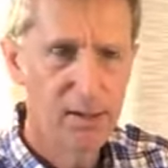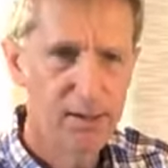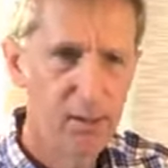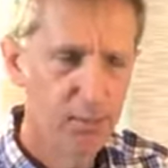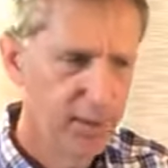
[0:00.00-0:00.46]

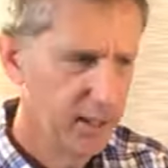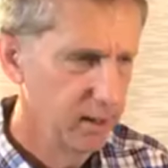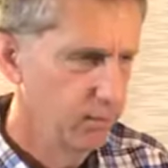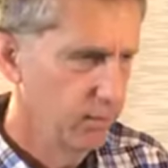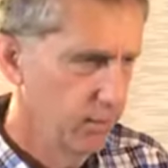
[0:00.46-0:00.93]

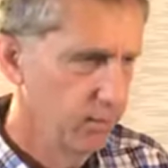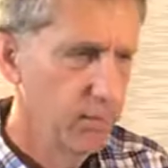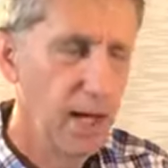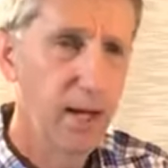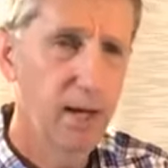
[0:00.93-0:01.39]
Discipline
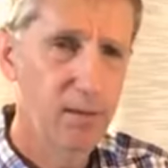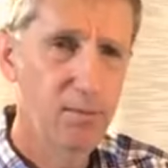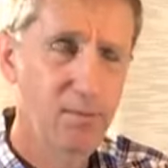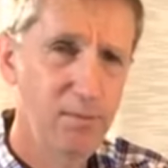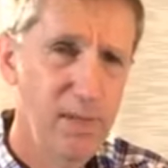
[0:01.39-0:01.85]
uh,
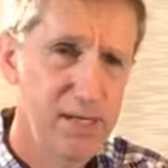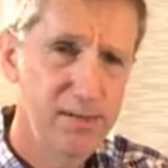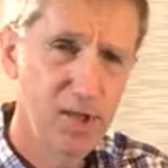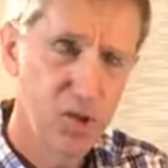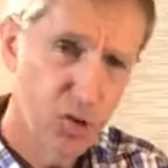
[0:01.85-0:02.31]

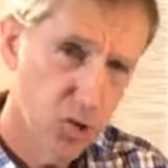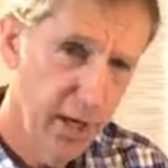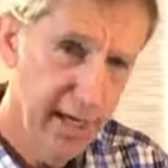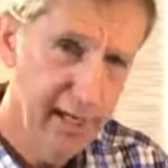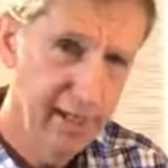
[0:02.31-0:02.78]
means to
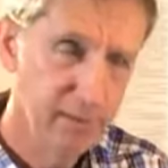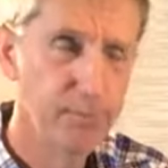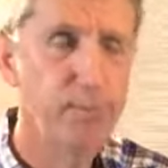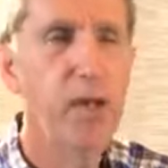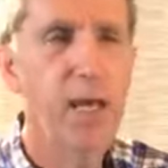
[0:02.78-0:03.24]

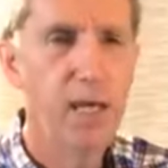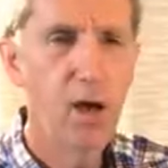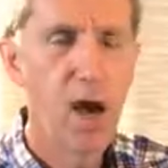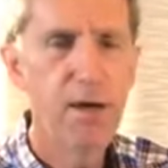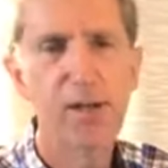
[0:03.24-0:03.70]
train,
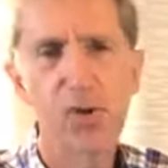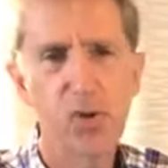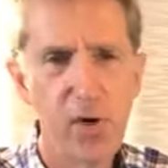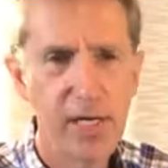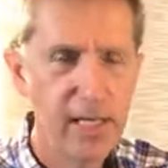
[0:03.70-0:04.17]
and God is
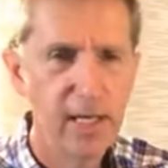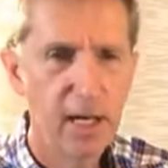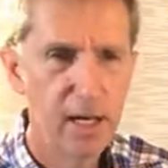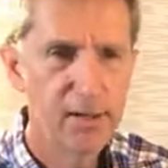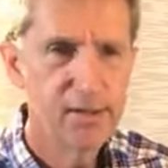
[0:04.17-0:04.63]

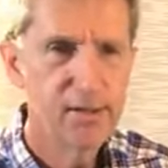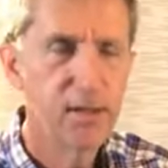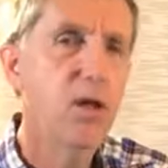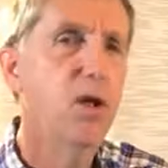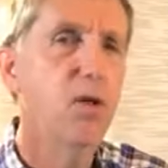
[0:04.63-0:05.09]
training
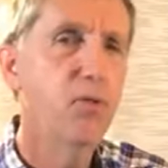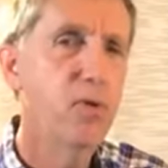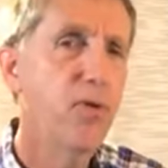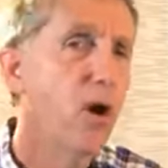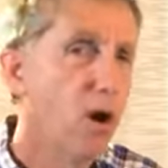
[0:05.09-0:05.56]
us
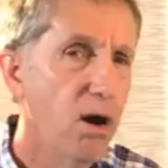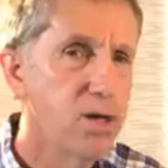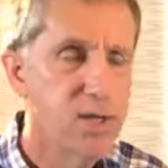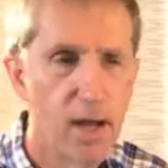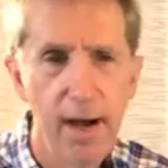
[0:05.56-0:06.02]
through the
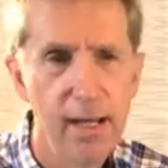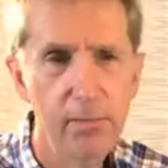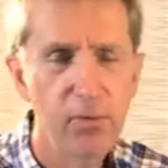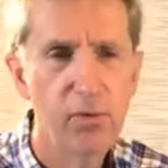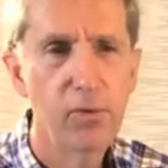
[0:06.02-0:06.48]
hard
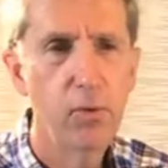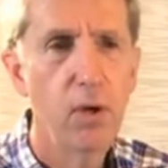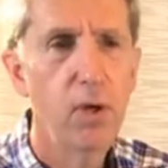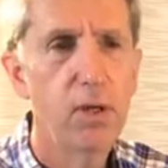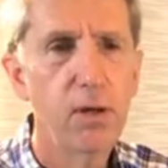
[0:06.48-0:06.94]
times.
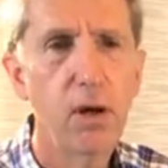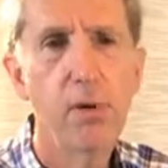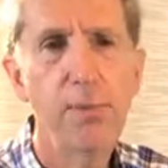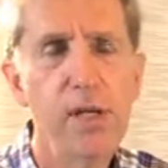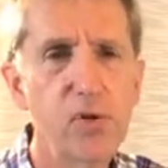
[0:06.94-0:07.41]
It's
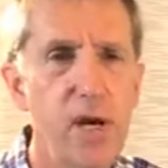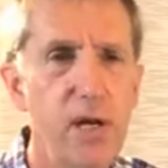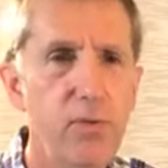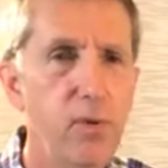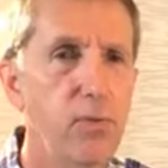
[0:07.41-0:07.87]
hard to be
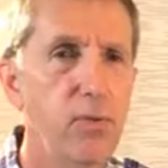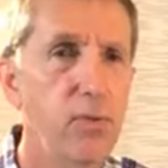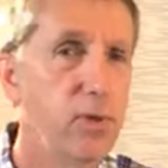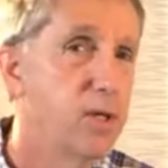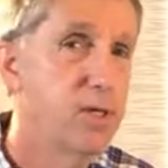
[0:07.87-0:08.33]
trained through
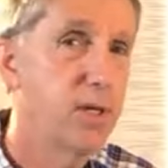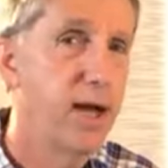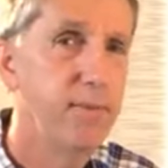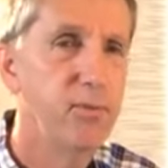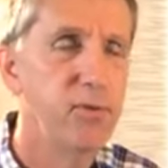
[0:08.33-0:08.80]
the good
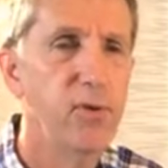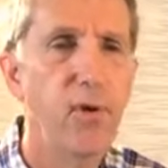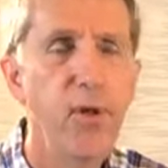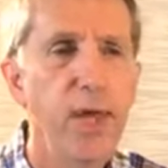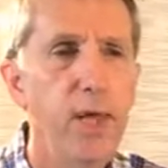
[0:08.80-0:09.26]
times
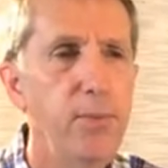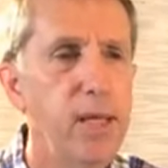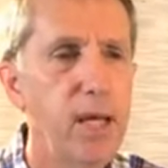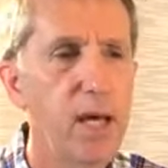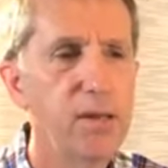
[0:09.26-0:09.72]

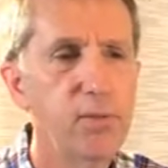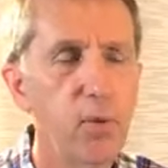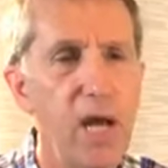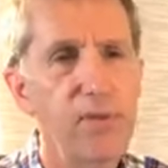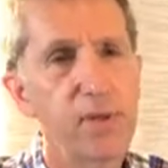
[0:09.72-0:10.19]
because
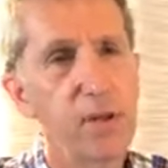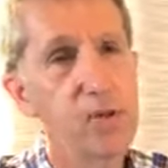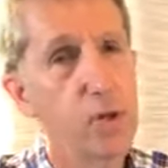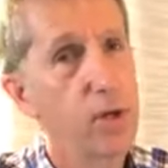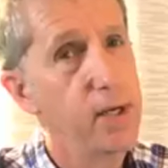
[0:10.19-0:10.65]
we're having
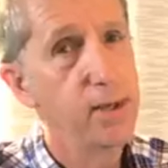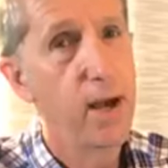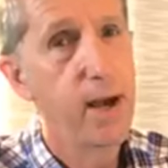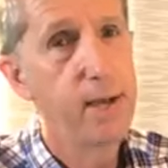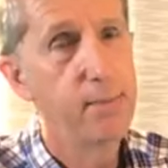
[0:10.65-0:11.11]
such a great
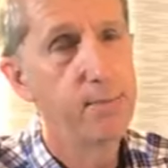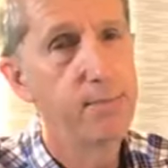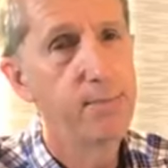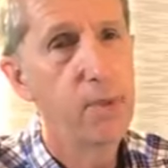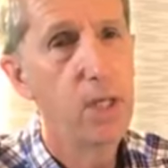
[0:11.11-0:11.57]

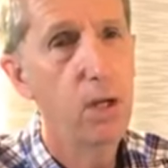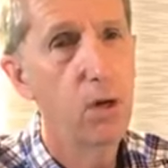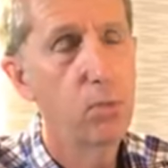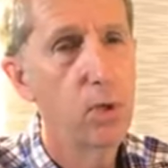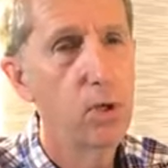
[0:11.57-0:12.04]
time, you
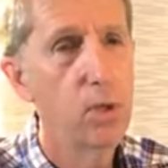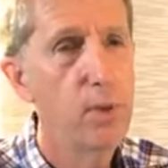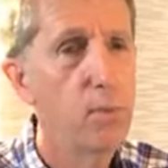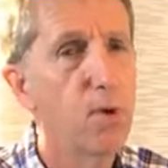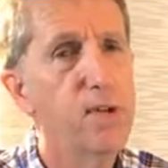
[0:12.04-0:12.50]
know, and we're a little
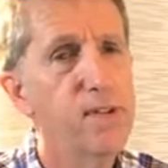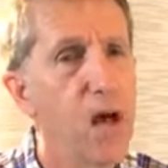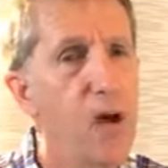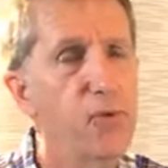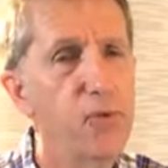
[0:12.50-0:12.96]
bit more
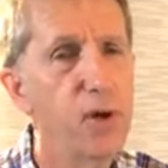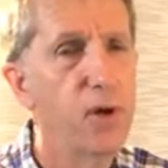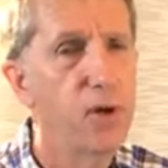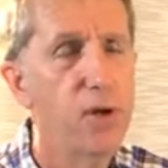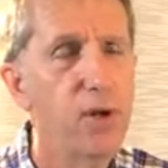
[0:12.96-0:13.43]

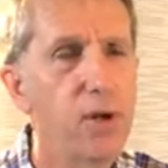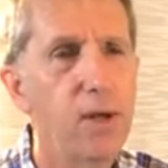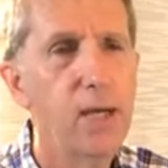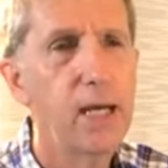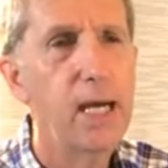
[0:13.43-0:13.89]
softer,
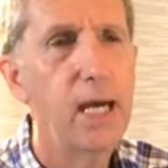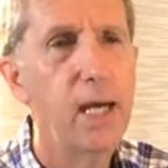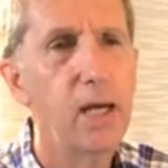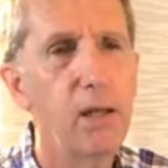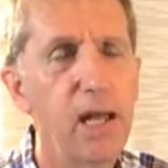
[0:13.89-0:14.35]

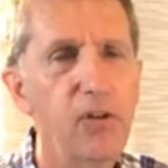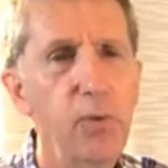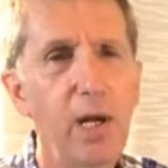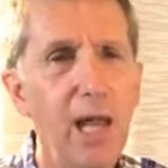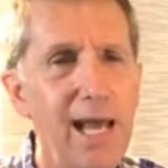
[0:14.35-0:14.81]
uh,
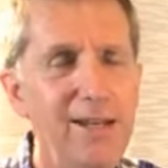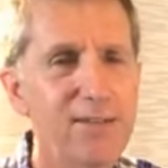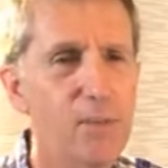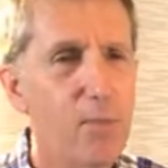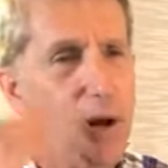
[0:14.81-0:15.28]
less reliance